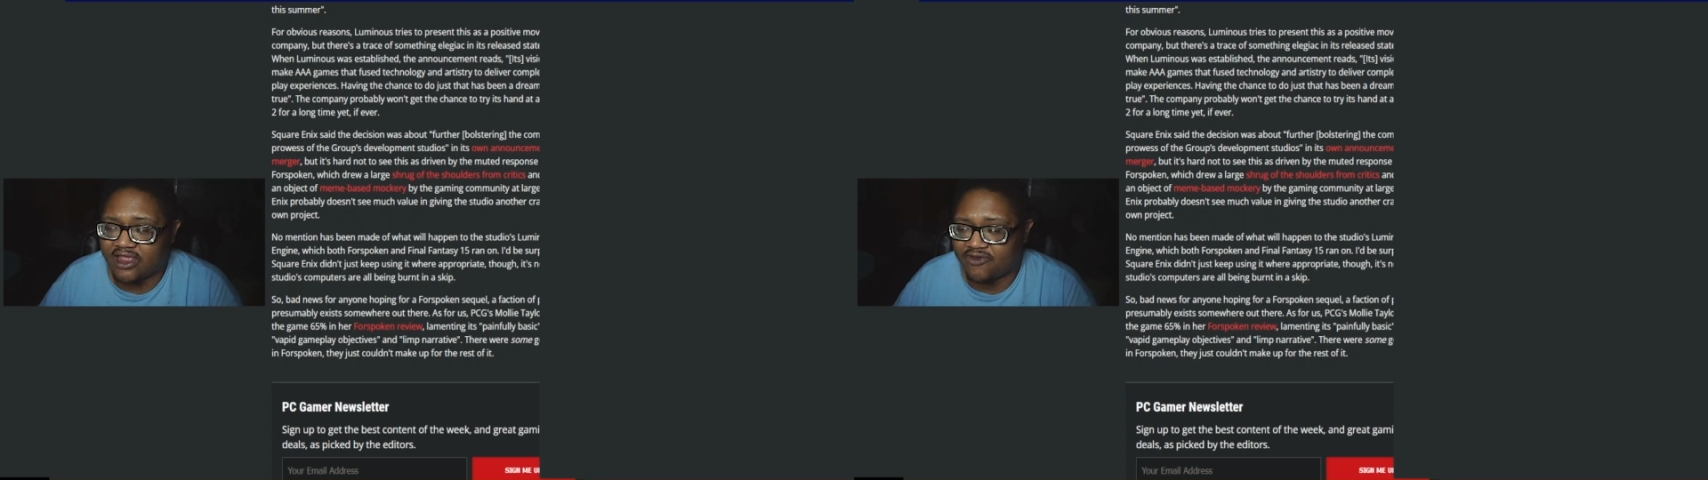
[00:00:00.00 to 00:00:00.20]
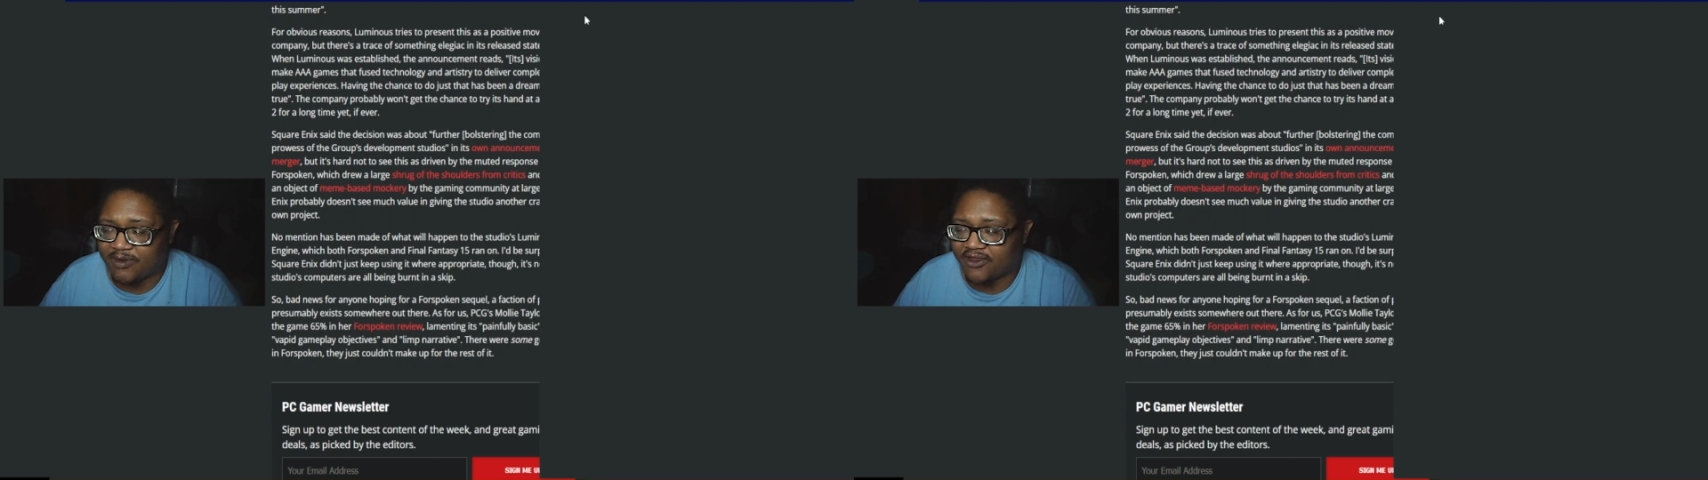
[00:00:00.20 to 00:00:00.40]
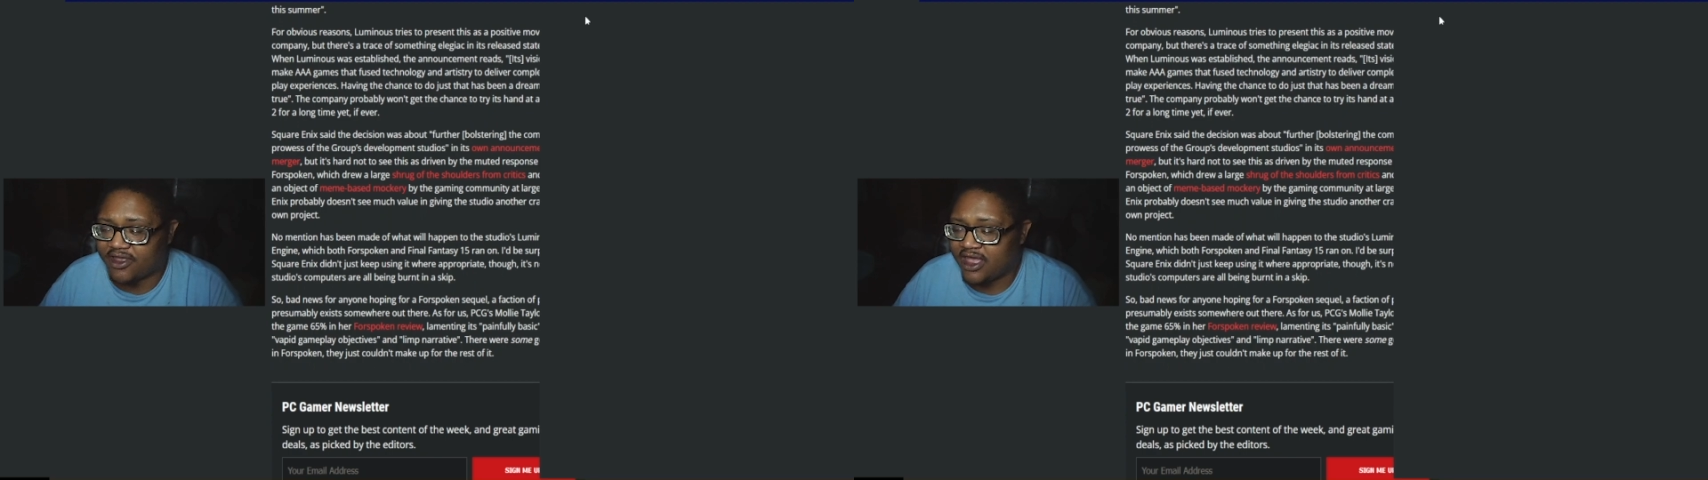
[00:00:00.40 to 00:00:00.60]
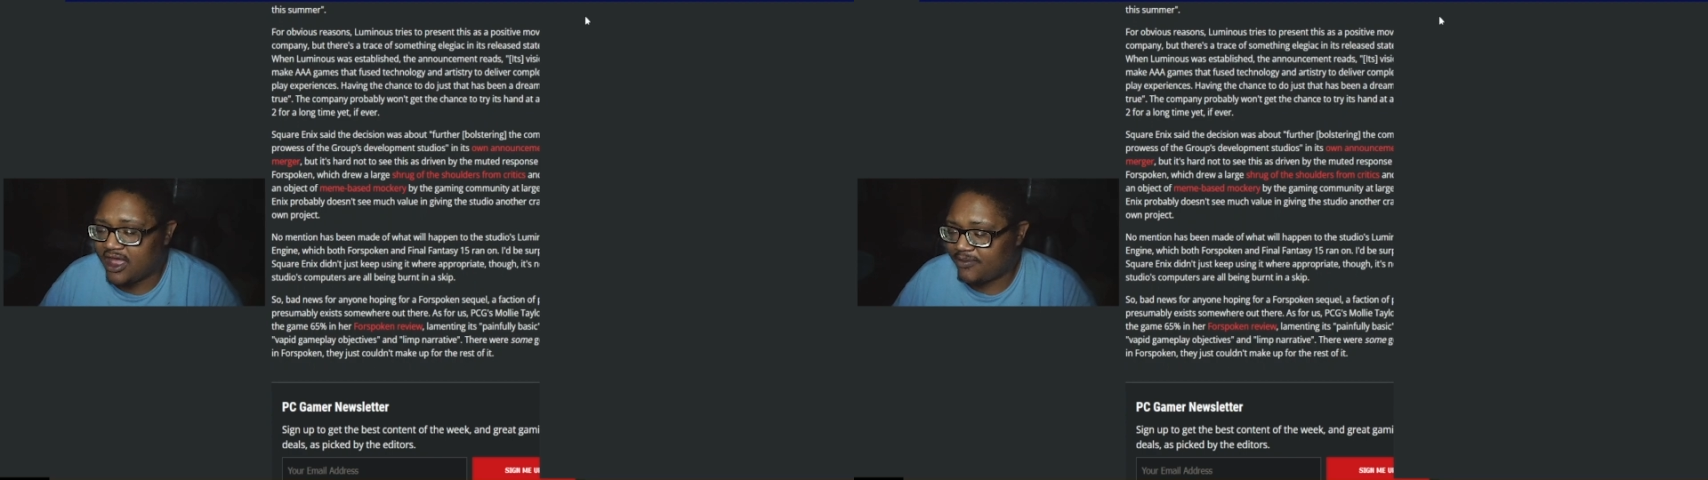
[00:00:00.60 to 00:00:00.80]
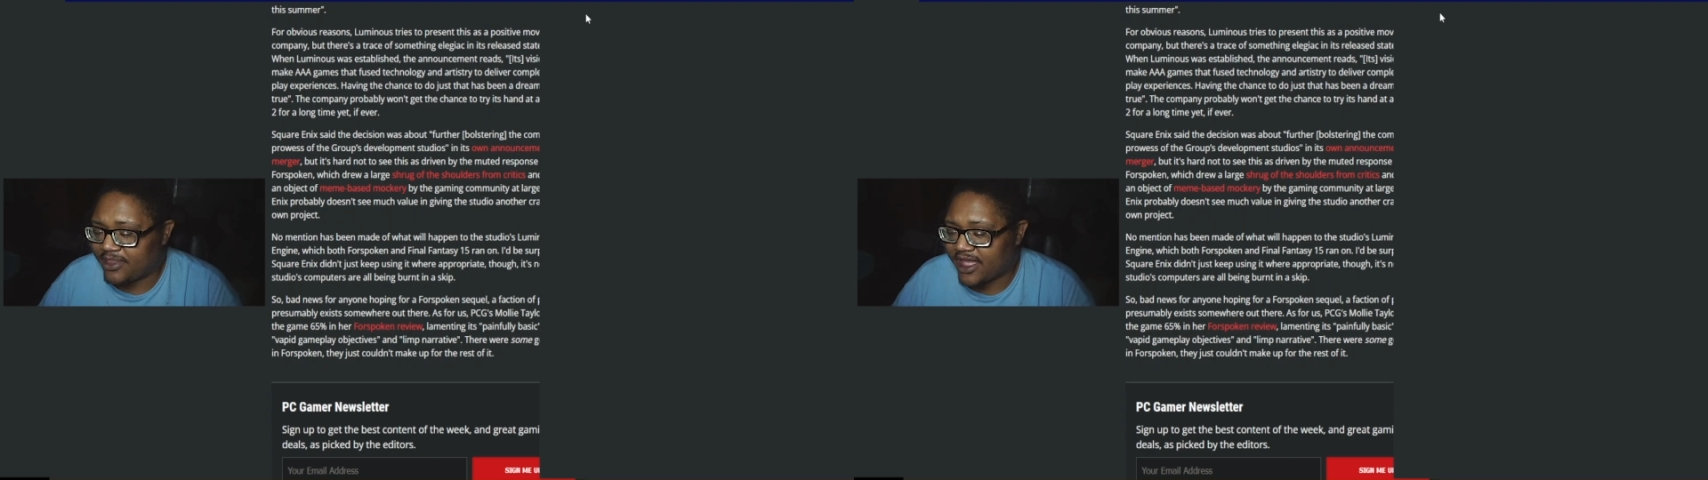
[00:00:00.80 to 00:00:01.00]

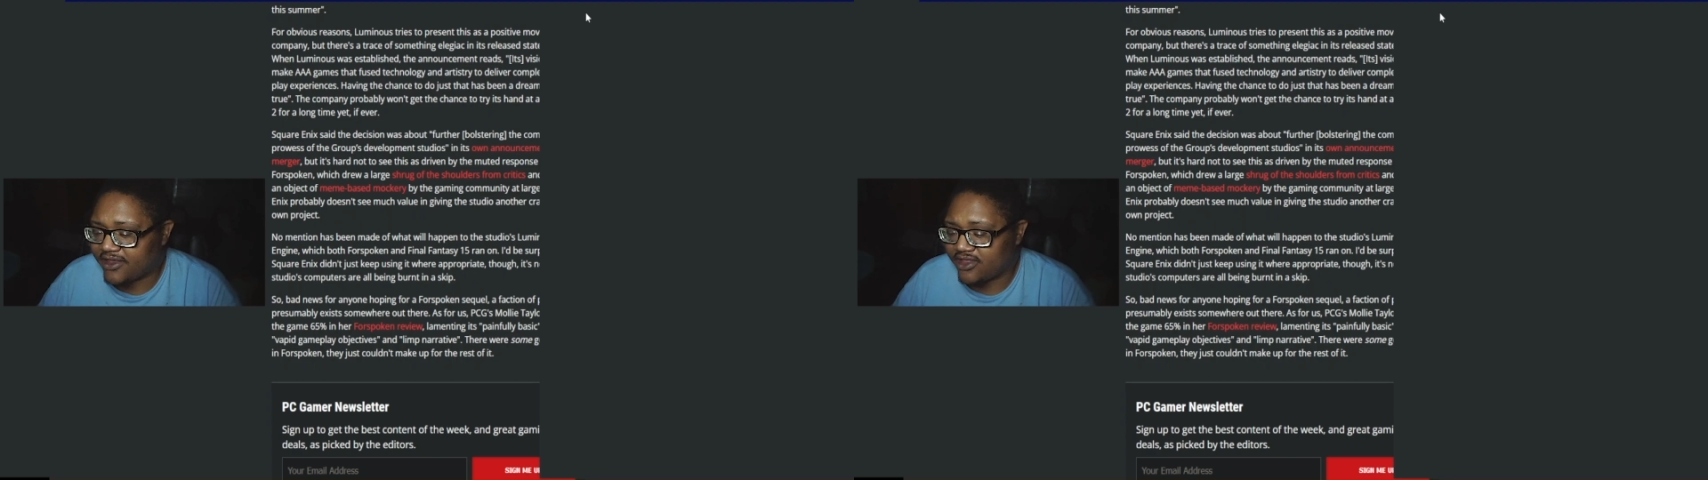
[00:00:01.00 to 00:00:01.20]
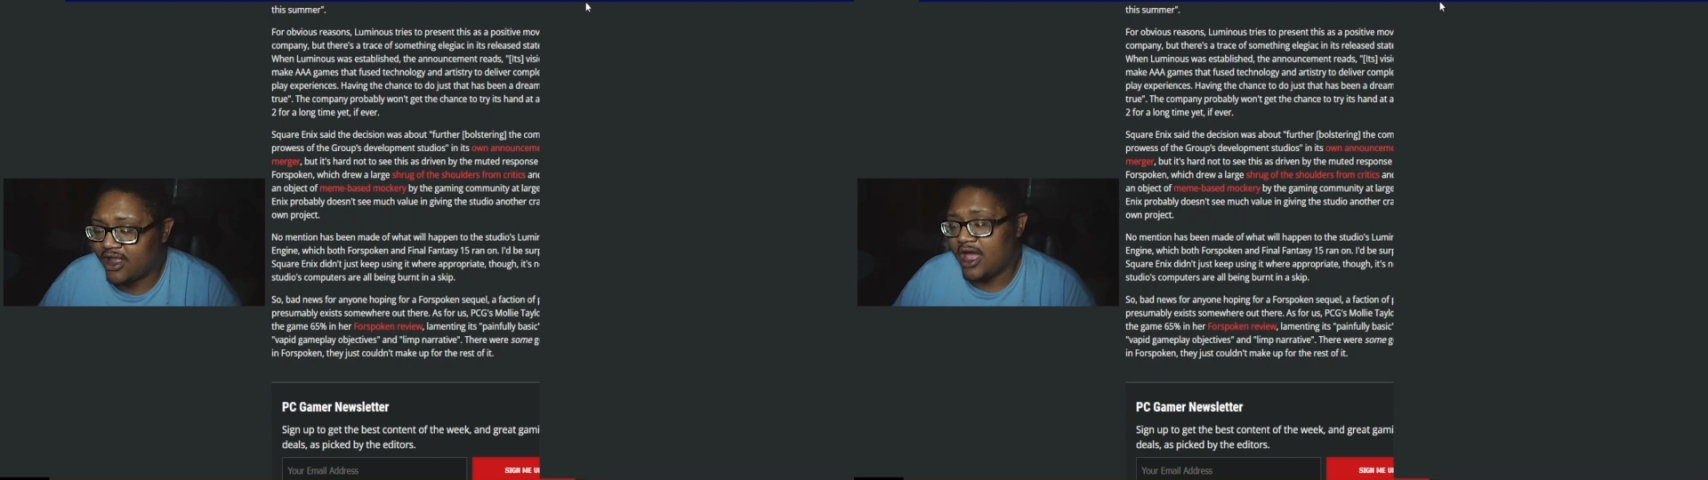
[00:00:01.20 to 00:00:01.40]
spectacular.